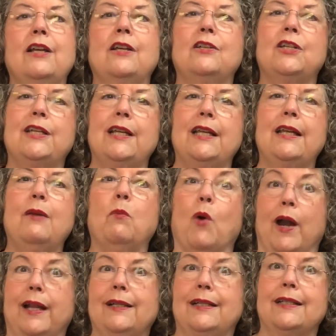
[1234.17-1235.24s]
she
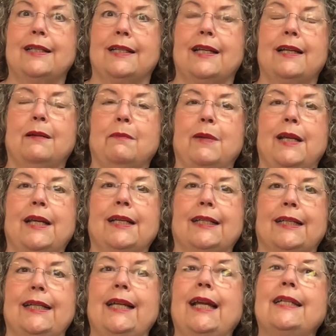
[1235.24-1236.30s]
wanted to see it
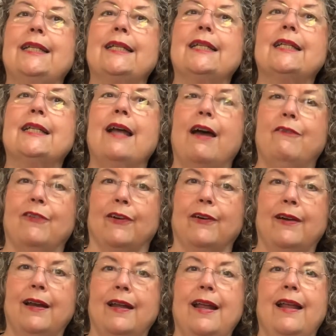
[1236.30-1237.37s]
immediately and discovered